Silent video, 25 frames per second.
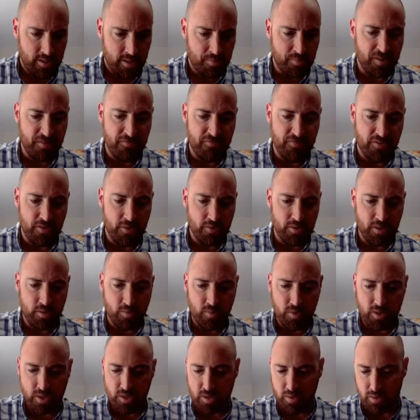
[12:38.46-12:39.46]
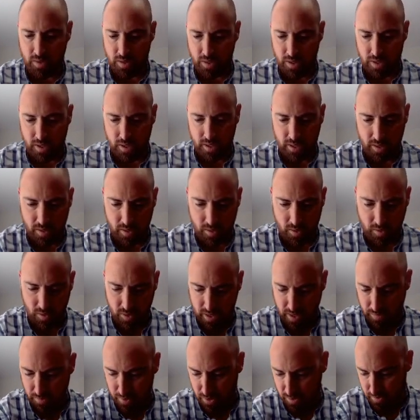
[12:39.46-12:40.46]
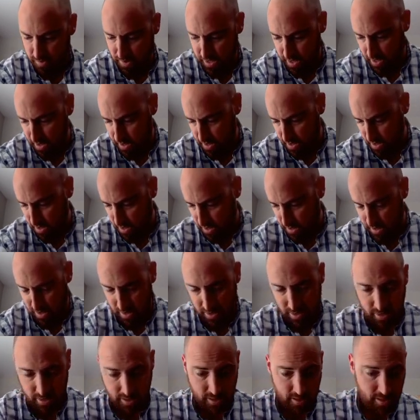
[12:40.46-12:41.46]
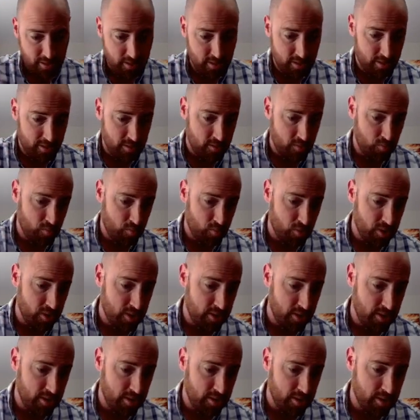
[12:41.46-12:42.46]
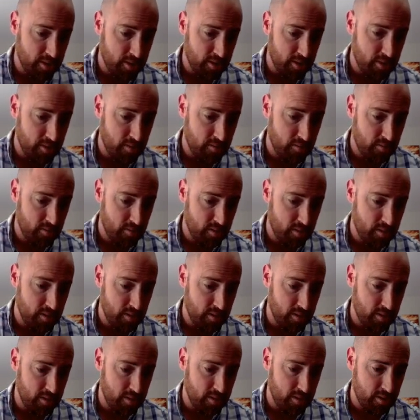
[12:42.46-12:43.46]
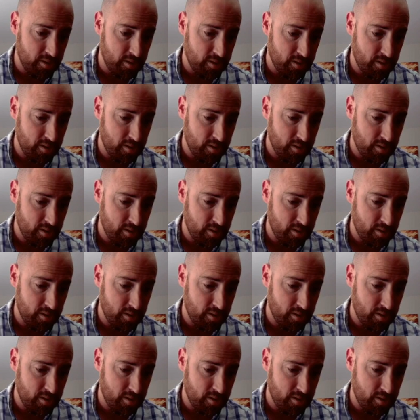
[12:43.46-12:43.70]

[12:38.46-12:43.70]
I'm confused on what's going on. Or did I put my... What the heck is going on here?